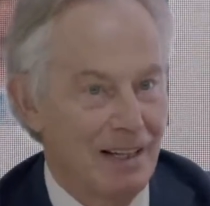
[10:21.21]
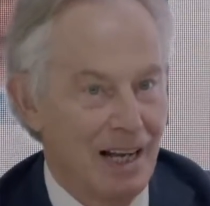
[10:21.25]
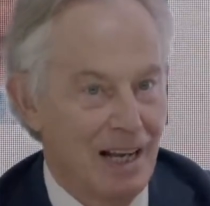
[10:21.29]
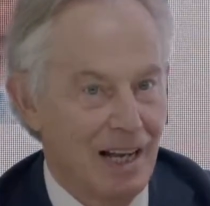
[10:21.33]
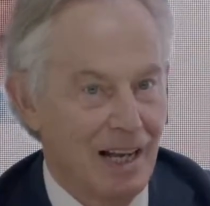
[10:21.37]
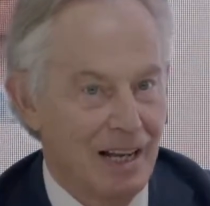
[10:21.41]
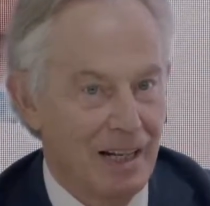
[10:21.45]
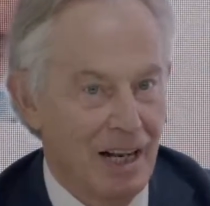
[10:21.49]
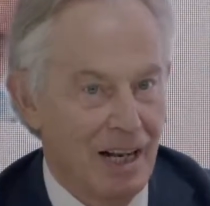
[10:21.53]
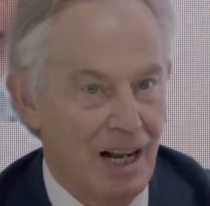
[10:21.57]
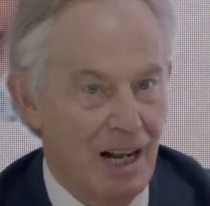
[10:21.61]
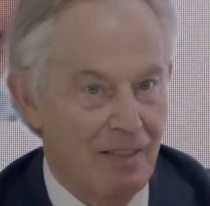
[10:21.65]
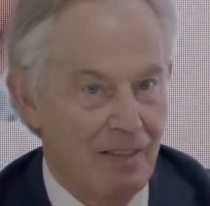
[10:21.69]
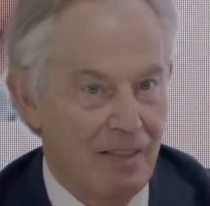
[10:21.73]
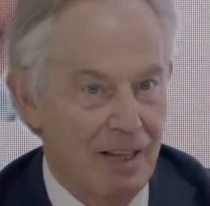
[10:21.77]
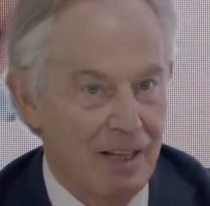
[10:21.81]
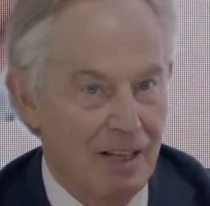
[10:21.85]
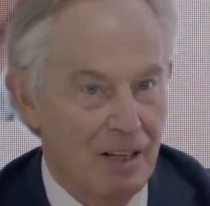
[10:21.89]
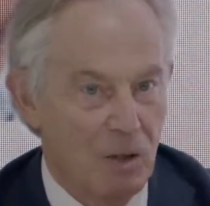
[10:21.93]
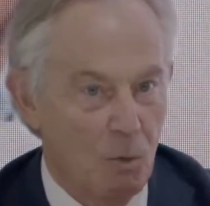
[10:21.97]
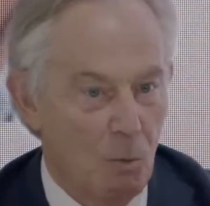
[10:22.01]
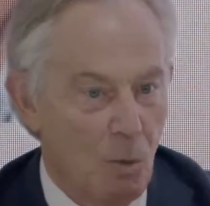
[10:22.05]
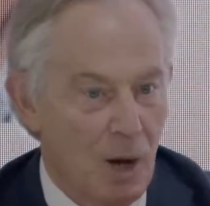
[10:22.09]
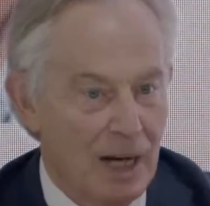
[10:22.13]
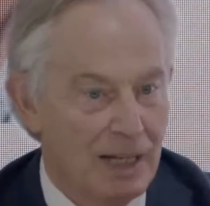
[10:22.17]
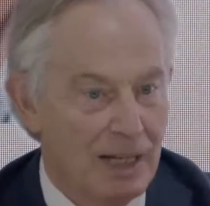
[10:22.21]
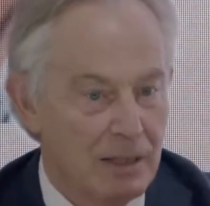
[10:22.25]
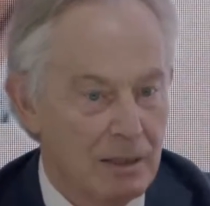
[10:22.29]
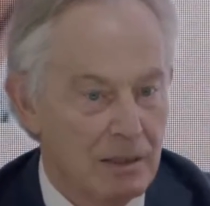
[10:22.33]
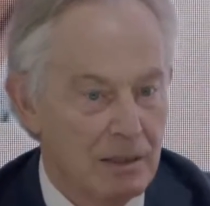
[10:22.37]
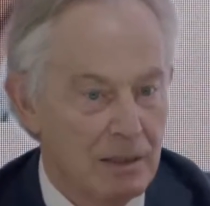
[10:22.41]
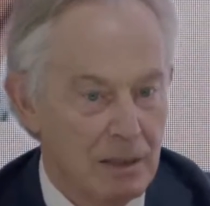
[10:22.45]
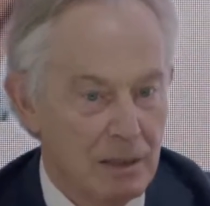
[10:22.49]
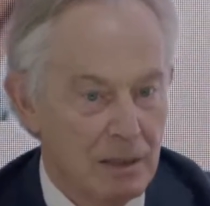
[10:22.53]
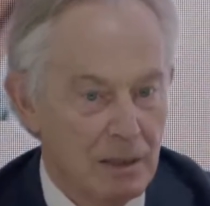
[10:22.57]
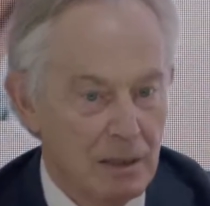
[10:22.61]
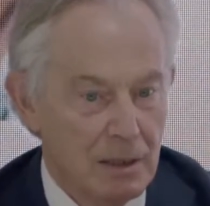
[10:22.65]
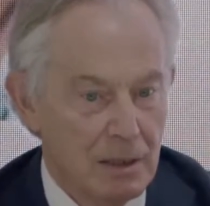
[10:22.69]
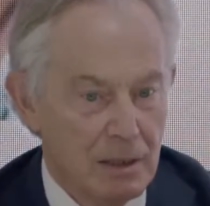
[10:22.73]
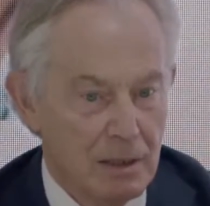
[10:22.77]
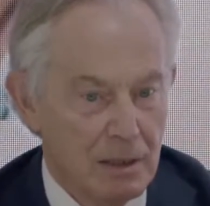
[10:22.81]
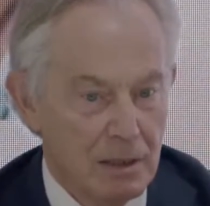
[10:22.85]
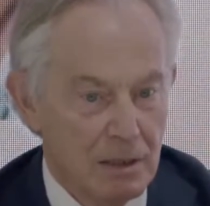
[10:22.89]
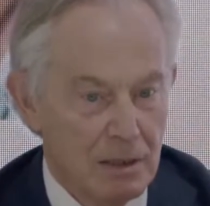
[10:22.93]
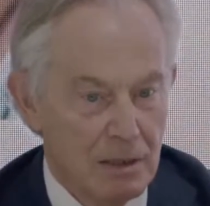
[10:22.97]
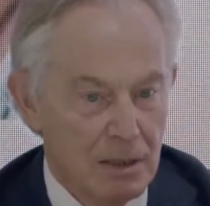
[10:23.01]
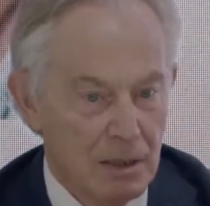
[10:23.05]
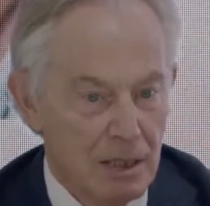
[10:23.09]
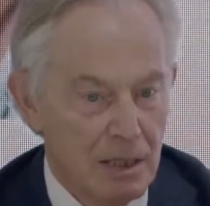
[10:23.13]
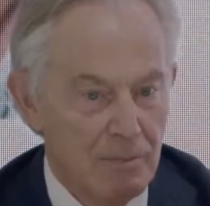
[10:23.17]
And I think
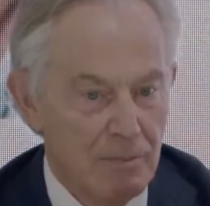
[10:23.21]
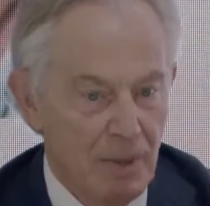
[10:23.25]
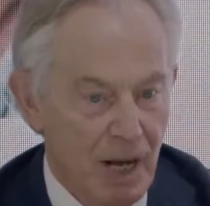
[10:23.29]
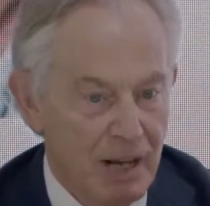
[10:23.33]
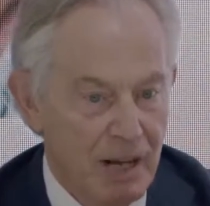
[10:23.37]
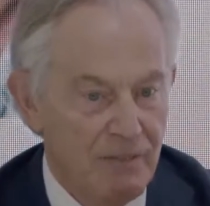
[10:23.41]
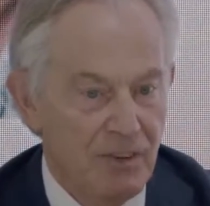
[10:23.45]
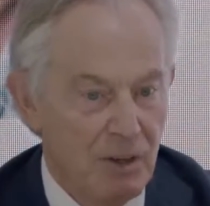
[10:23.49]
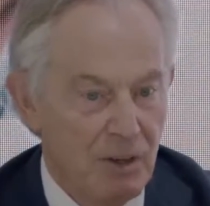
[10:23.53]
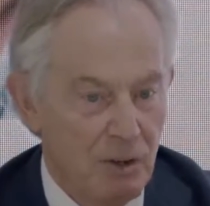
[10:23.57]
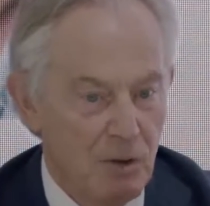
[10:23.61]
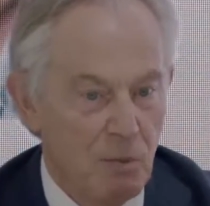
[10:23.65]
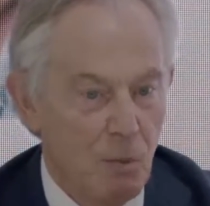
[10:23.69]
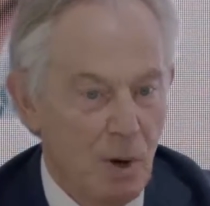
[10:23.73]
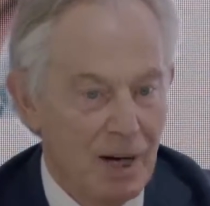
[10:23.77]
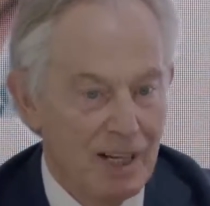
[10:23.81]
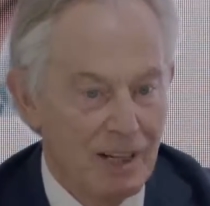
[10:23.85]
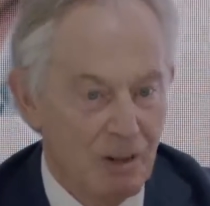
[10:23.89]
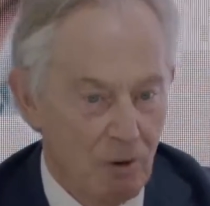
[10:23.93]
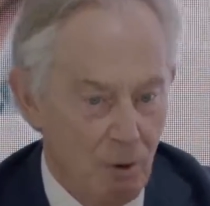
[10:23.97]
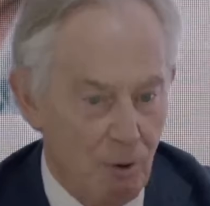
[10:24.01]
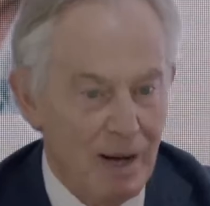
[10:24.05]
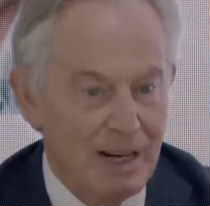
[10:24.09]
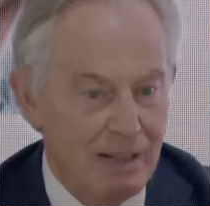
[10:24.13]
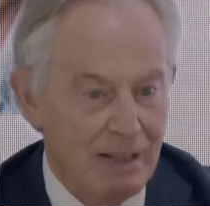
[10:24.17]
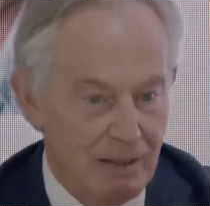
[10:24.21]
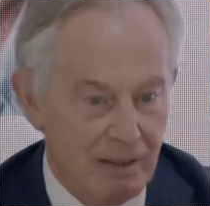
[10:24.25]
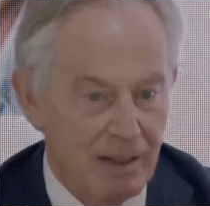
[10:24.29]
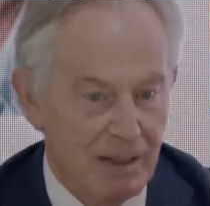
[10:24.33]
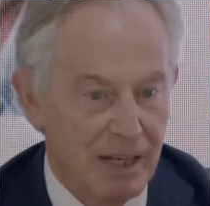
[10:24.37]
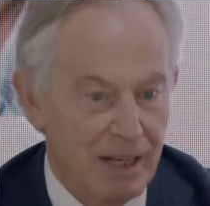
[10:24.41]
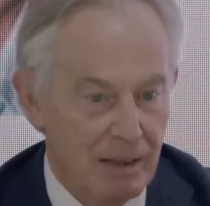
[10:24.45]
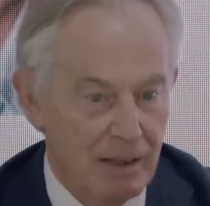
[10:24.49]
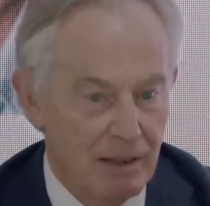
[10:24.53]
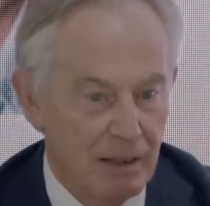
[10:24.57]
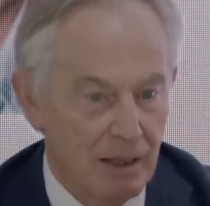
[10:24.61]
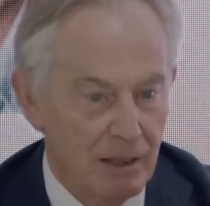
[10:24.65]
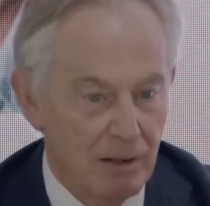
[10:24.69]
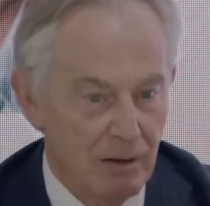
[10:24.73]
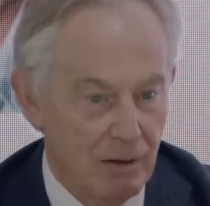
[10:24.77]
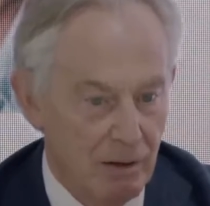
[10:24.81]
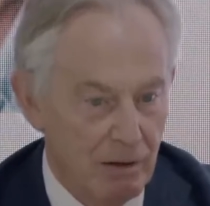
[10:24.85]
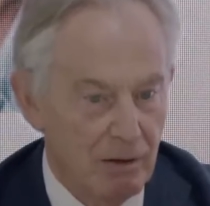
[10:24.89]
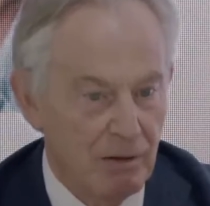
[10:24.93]
in my view, the one great thing that